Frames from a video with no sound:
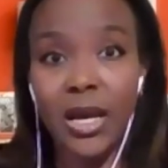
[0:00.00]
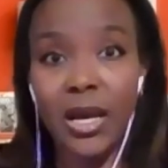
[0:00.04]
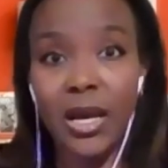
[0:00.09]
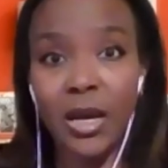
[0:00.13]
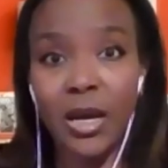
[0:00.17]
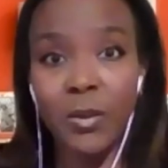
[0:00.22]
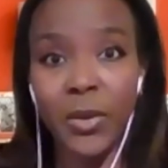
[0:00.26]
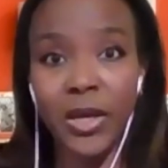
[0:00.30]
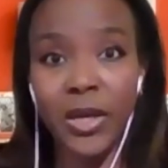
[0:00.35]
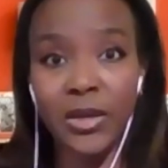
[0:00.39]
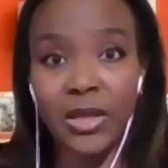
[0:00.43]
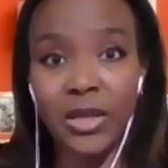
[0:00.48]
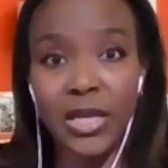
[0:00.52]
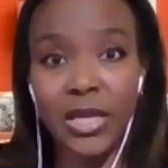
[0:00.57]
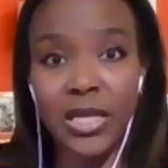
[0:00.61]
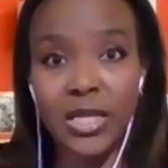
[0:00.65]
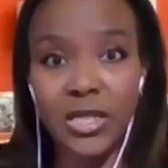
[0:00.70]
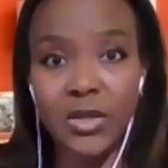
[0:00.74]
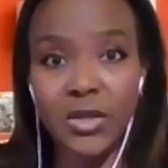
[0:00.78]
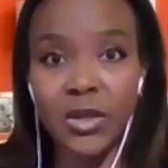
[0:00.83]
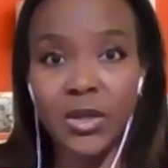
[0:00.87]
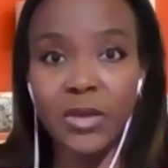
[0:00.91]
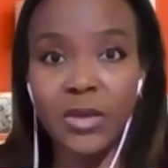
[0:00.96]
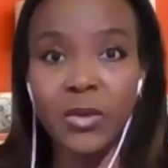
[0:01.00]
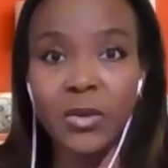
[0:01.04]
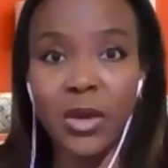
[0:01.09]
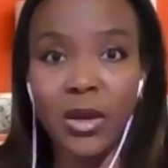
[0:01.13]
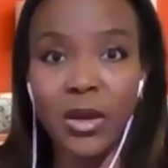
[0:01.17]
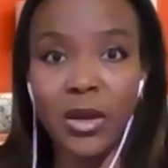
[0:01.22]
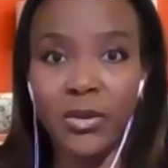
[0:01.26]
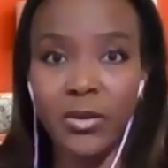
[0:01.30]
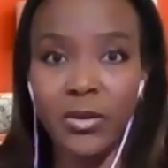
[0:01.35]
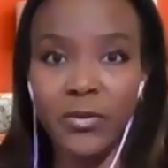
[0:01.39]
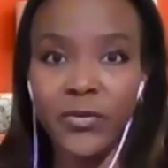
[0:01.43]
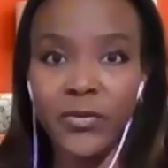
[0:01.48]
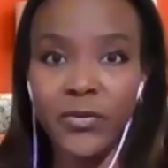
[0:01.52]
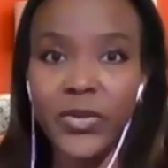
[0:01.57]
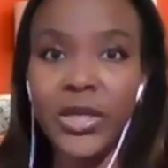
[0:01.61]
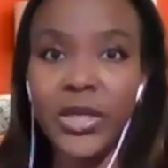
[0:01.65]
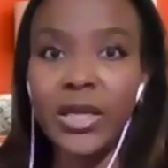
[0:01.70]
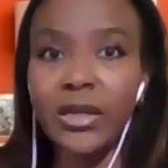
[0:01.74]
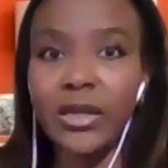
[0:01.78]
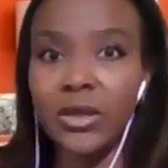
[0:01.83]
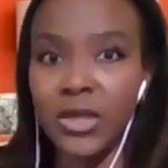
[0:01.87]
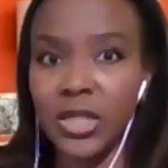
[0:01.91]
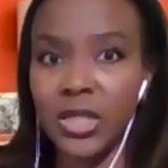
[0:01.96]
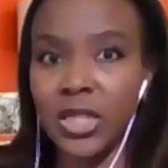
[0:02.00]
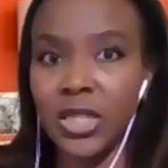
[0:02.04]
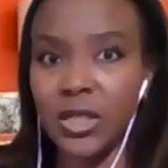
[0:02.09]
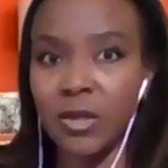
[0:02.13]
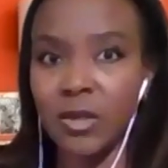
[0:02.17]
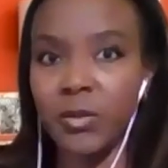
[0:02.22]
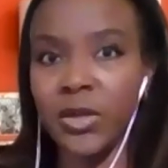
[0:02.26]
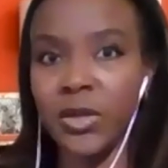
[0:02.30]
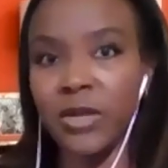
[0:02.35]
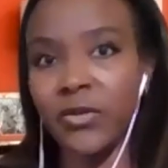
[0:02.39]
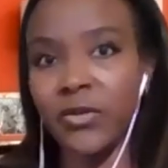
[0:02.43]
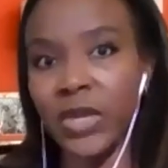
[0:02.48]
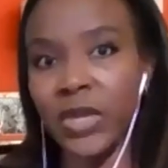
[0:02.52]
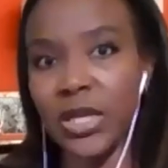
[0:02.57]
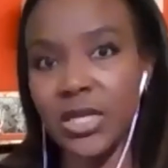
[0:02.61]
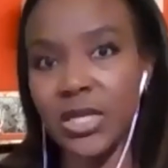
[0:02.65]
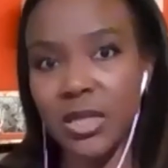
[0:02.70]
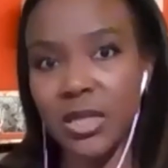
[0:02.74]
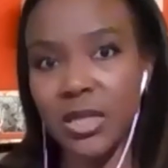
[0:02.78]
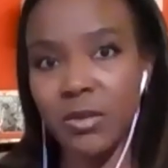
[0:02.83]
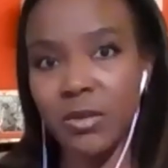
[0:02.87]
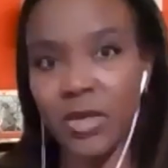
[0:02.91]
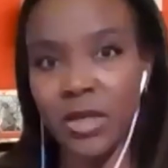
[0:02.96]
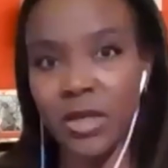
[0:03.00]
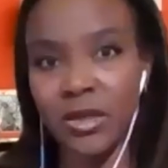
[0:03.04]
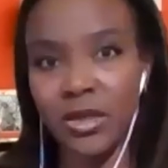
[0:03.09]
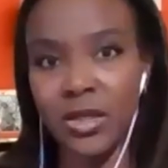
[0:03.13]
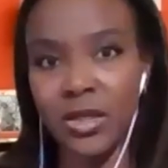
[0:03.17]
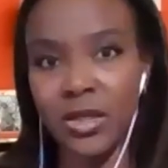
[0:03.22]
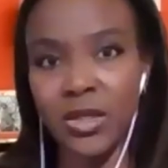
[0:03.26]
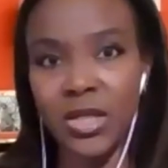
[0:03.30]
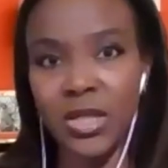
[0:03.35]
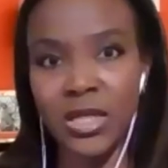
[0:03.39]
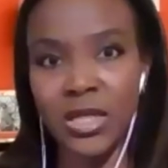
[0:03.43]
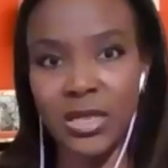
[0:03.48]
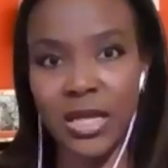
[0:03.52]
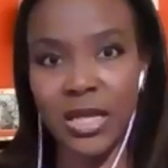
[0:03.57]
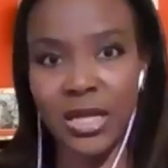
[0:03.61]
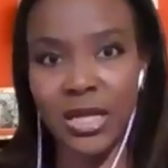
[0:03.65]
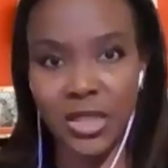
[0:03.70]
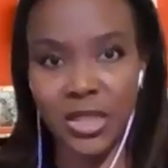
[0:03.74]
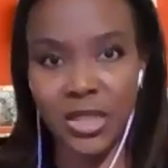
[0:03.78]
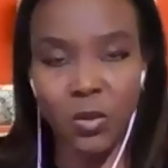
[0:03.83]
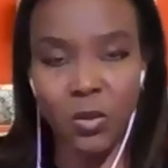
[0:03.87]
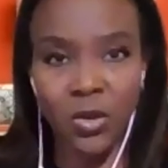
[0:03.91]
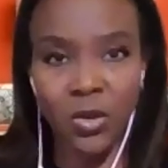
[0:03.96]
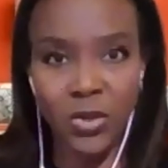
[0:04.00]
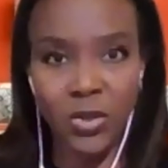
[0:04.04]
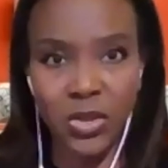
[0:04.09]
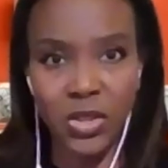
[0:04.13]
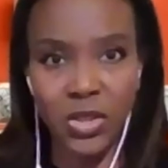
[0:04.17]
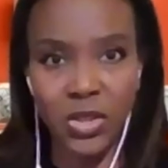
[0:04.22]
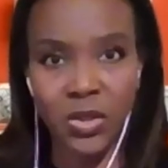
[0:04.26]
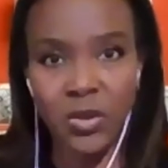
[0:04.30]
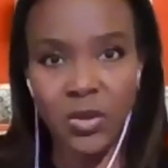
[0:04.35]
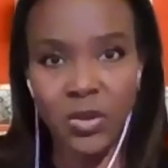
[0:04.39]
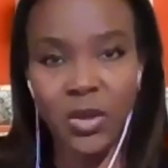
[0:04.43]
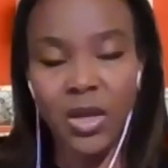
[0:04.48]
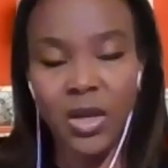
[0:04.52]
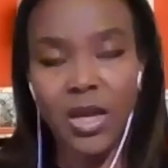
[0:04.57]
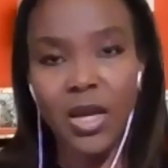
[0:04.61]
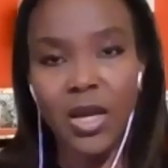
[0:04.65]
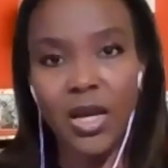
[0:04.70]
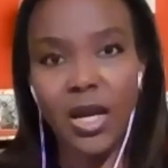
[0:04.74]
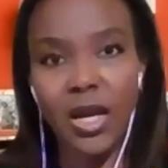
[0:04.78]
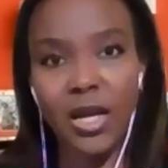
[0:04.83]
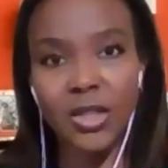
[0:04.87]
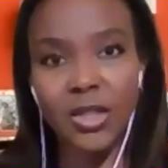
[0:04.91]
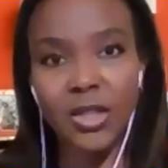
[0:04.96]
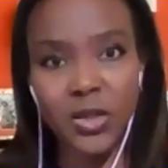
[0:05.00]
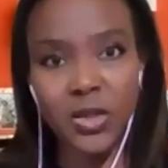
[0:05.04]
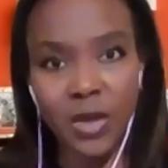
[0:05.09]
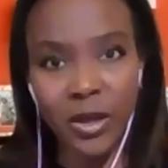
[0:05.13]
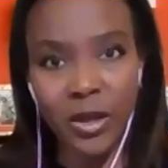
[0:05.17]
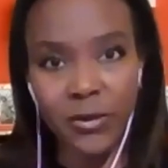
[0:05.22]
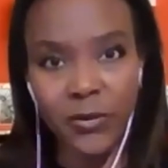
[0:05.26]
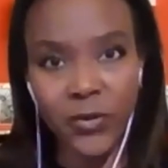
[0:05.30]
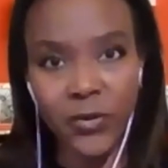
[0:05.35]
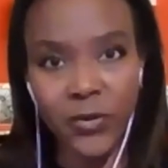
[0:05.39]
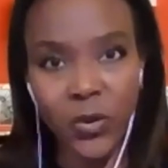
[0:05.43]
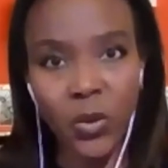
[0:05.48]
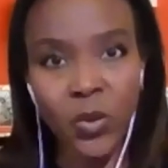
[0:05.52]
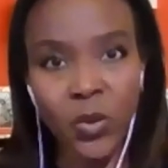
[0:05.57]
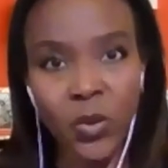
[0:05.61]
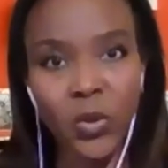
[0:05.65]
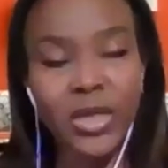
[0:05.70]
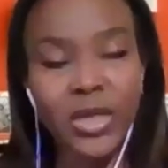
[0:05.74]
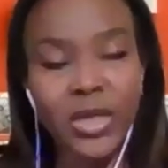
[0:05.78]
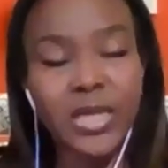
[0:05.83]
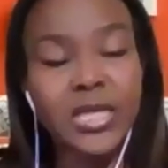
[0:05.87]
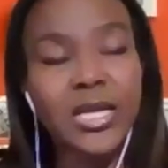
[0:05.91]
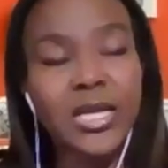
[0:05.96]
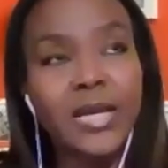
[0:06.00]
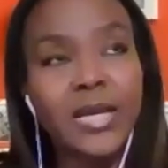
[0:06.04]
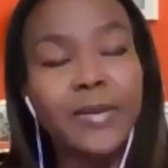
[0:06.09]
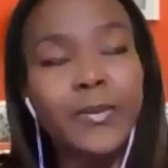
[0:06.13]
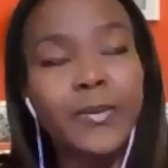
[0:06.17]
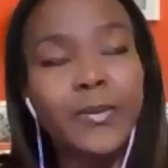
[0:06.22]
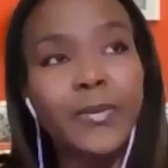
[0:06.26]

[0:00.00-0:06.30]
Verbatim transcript: uh, by the history rather than feeling that she could be a victim and you know doesn't actually want to uh, strive forward.